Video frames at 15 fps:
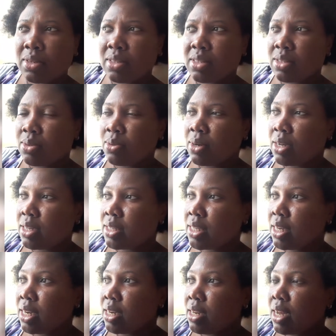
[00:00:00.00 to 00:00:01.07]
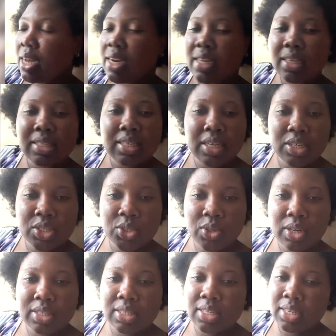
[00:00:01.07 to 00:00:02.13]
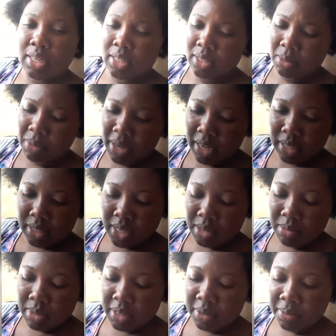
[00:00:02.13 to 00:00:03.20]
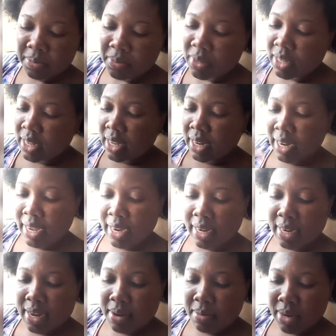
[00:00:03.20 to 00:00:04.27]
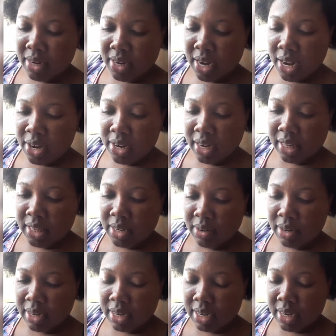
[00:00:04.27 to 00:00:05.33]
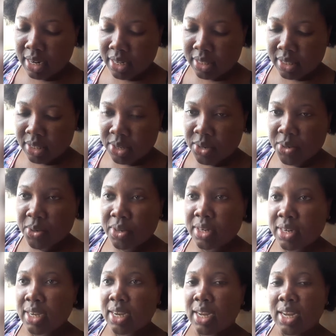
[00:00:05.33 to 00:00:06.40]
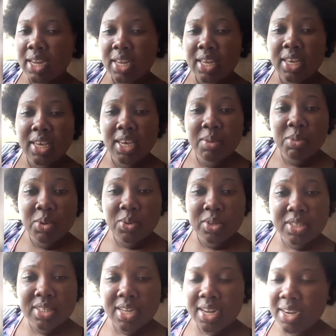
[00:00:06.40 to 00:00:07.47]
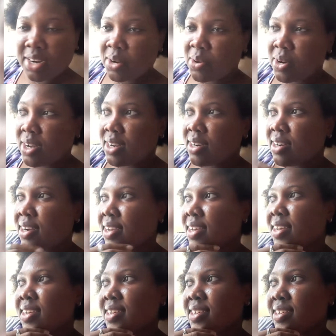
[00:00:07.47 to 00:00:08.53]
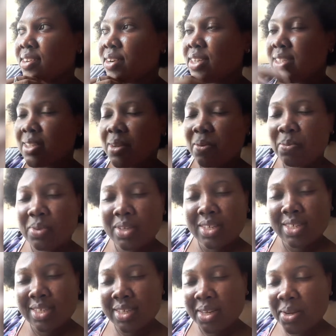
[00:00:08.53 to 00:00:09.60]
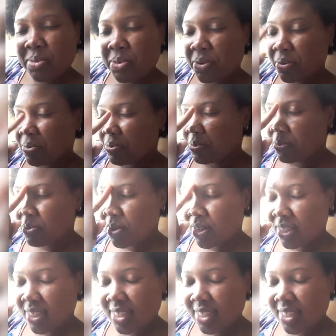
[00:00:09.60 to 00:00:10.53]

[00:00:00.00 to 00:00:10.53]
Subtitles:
What Silly Alexandra, I think, or something like same name. Like them and the like, literal class clown. Kimo was the other one, like rest in peace Kimo. But